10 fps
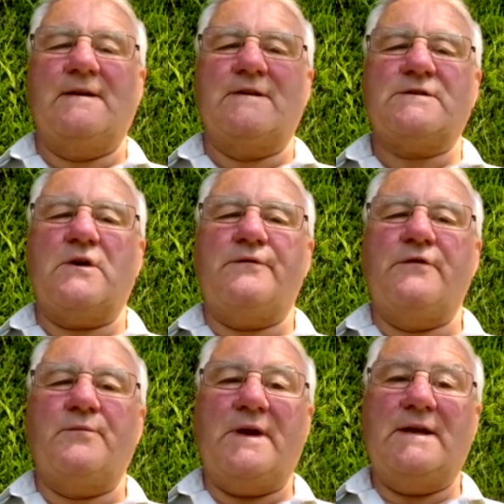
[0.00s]
So if
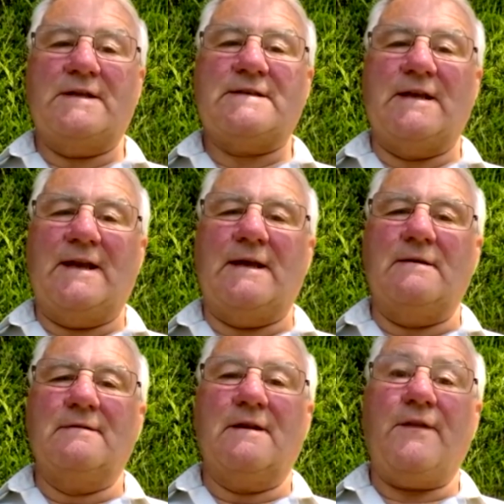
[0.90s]
you've been listening
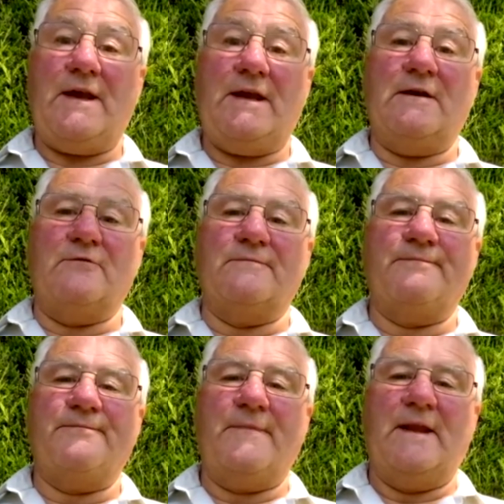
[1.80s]
in, thank you.
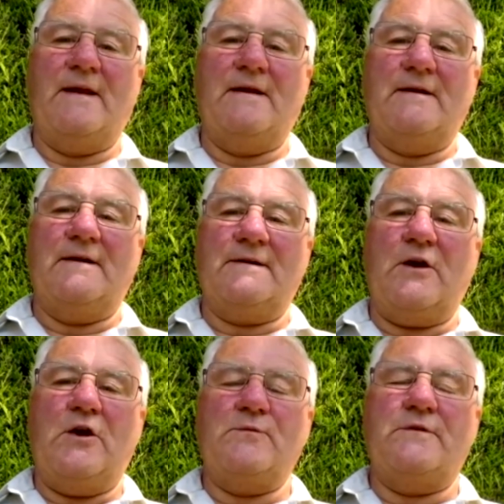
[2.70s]
And I
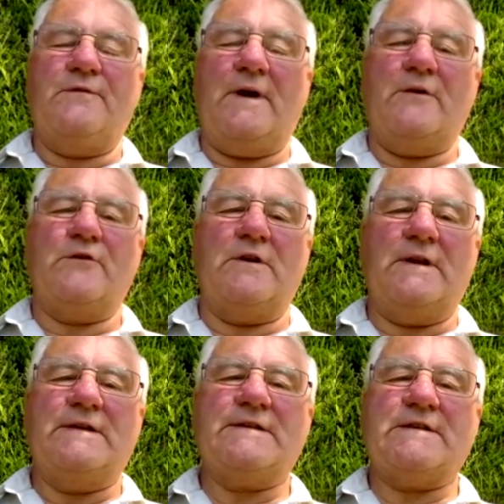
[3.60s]
hope you've found at
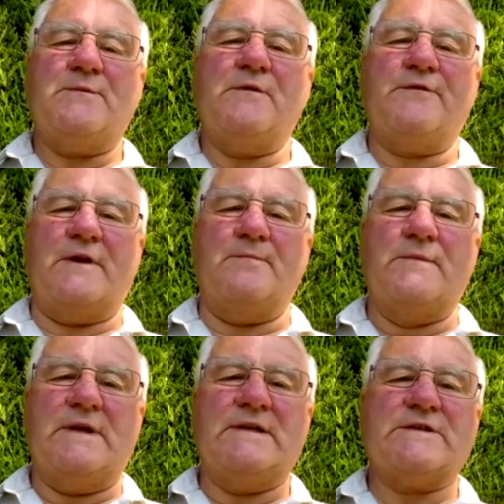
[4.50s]
least some of them
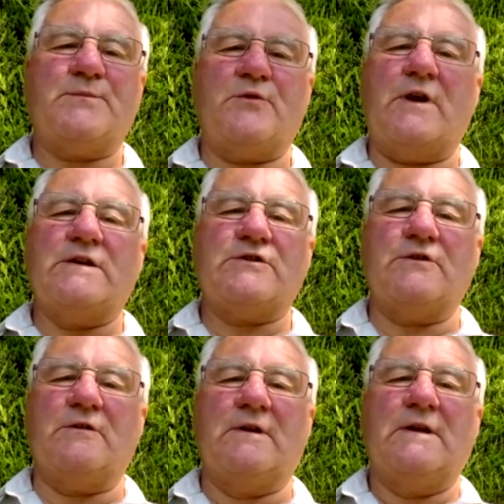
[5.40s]

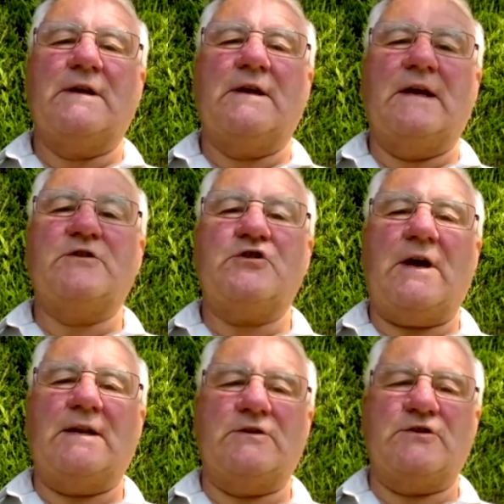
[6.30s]
inspirational and
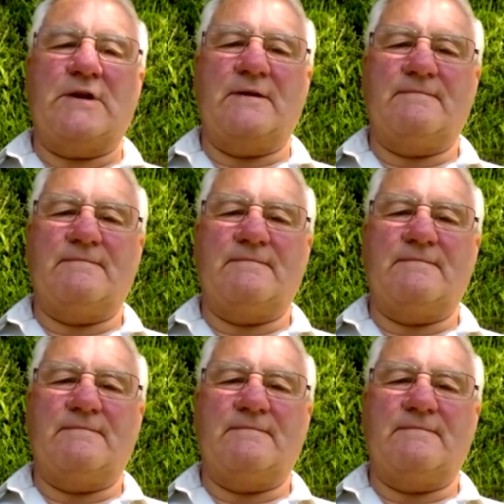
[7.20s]
challenging.